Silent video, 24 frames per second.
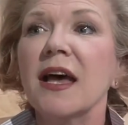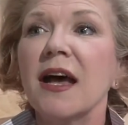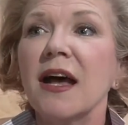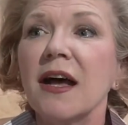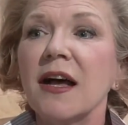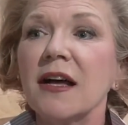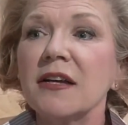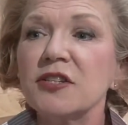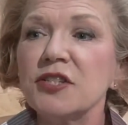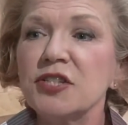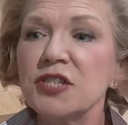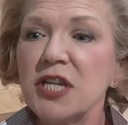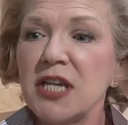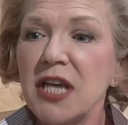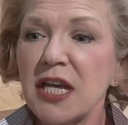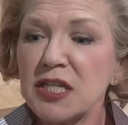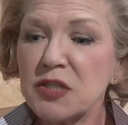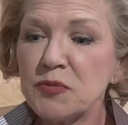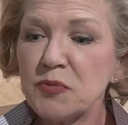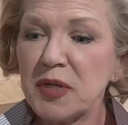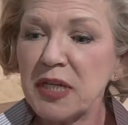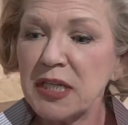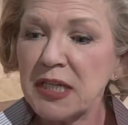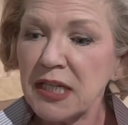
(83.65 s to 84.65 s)
Uh, she
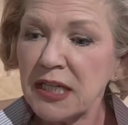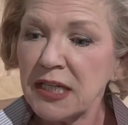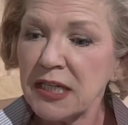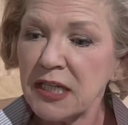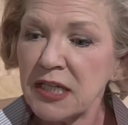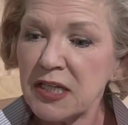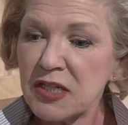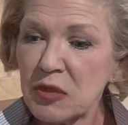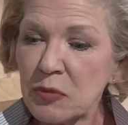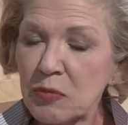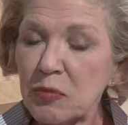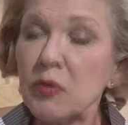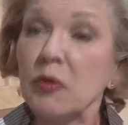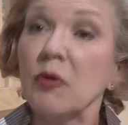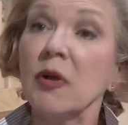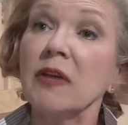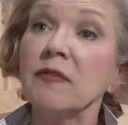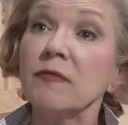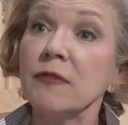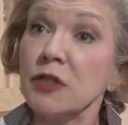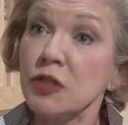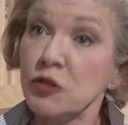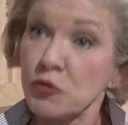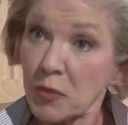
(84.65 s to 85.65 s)
has been in his employ
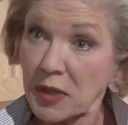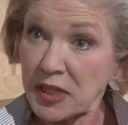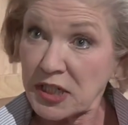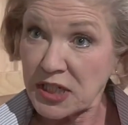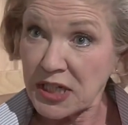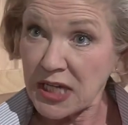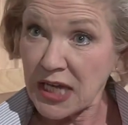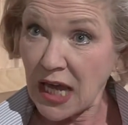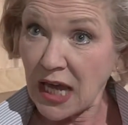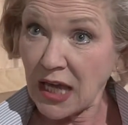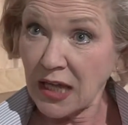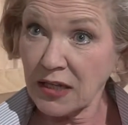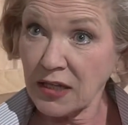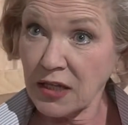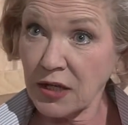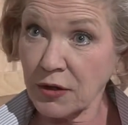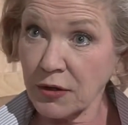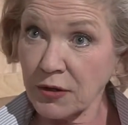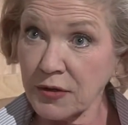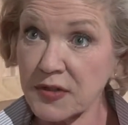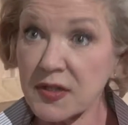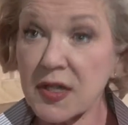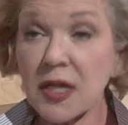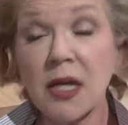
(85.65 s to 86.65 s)
for 28
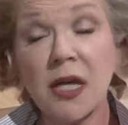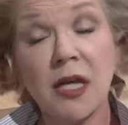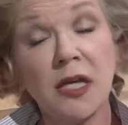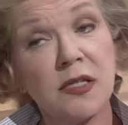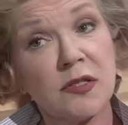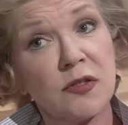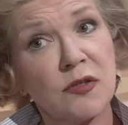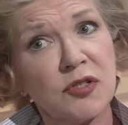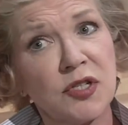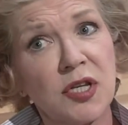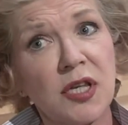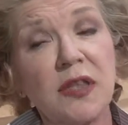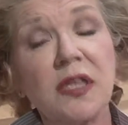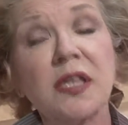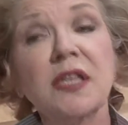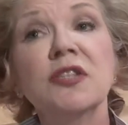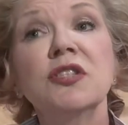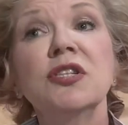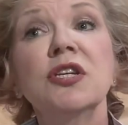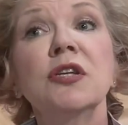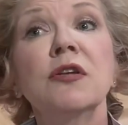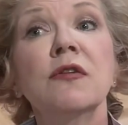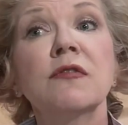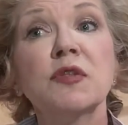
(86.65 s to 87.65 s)
years, so she thinks
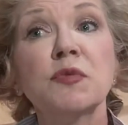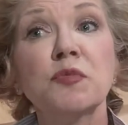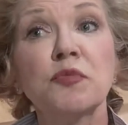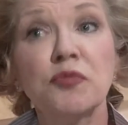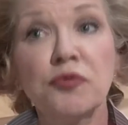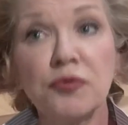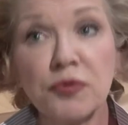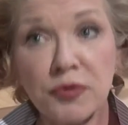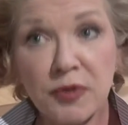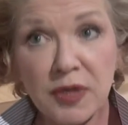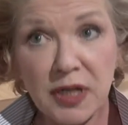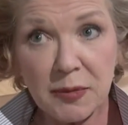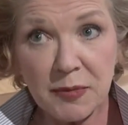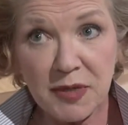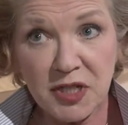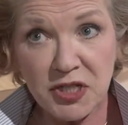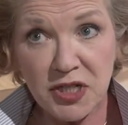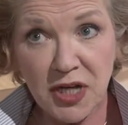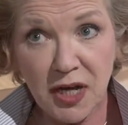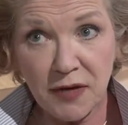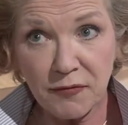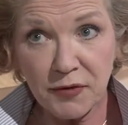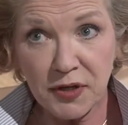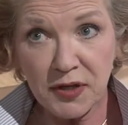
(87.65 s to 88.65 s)
she knows pretty much
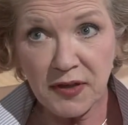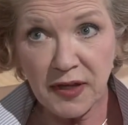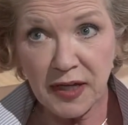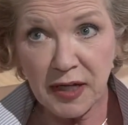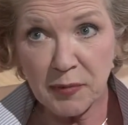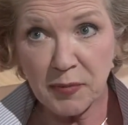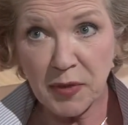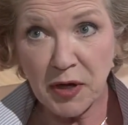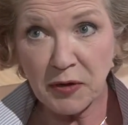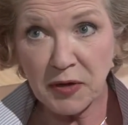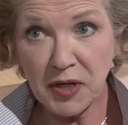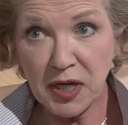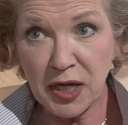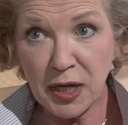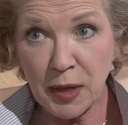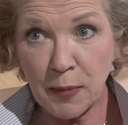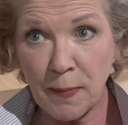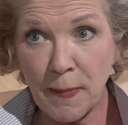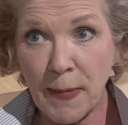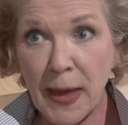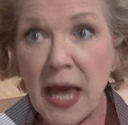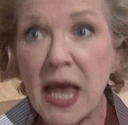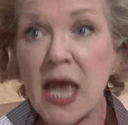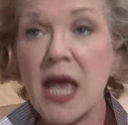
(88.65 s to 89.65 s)
everything about him.